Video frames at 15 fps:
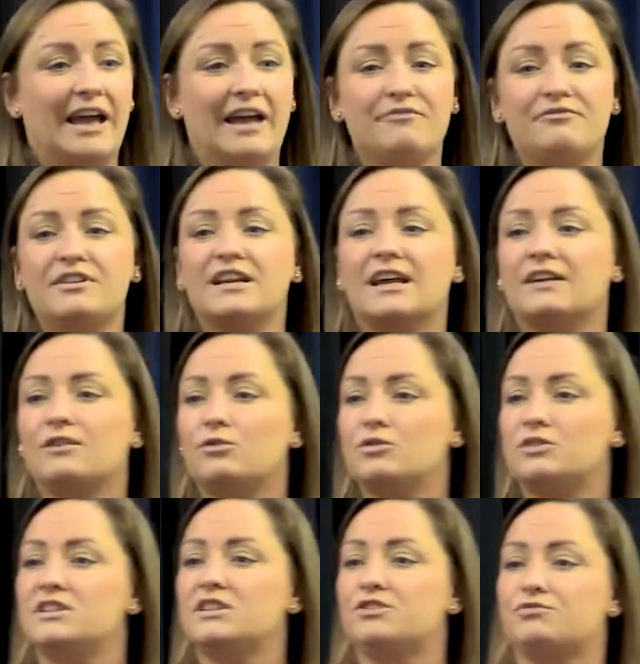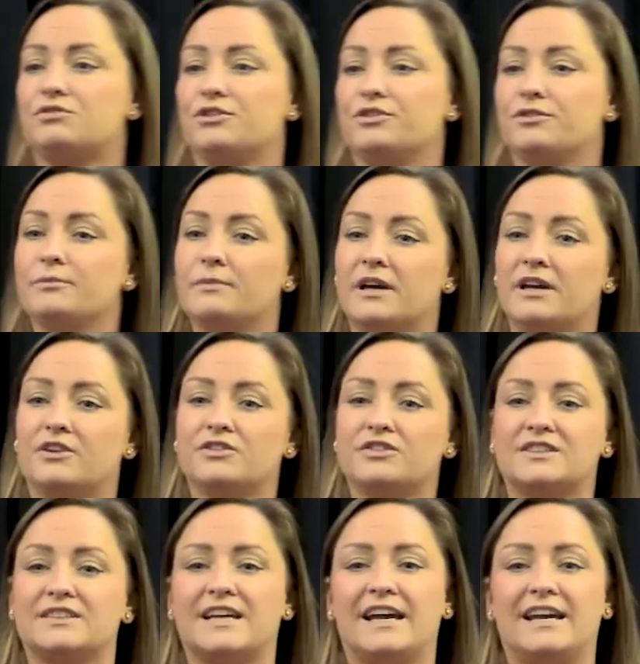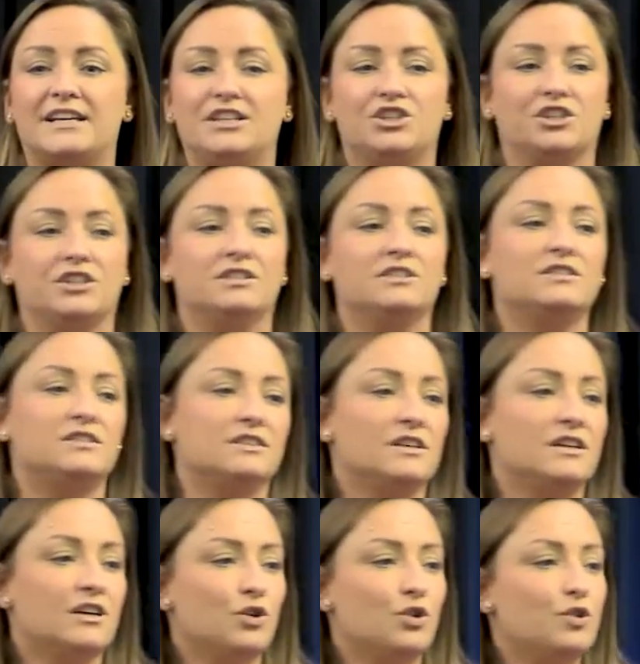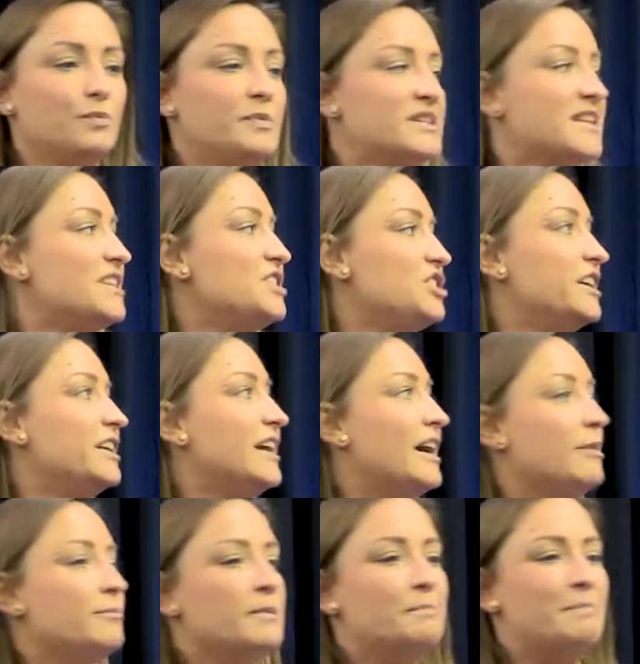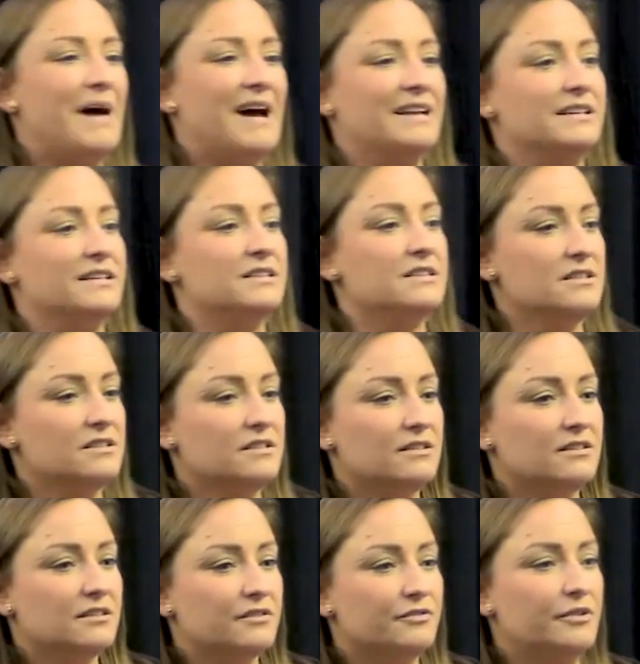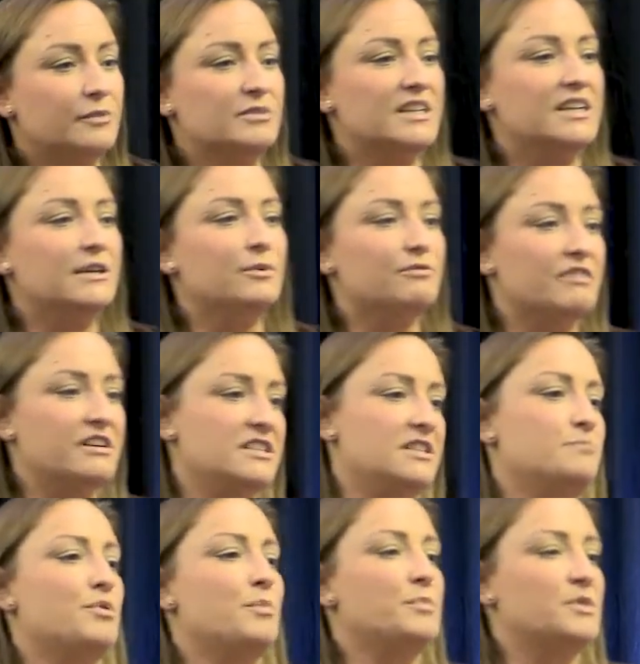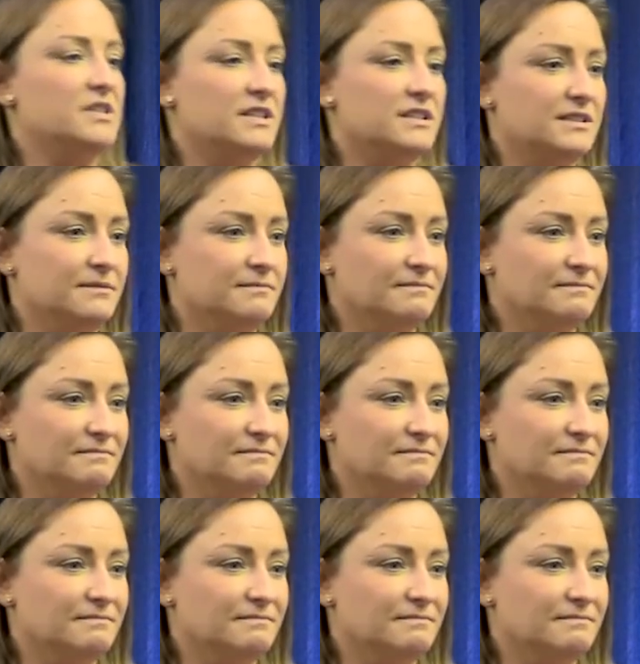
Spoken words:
Every landlord in this room and us as agents could potentially now be banned from dealing with rented properties.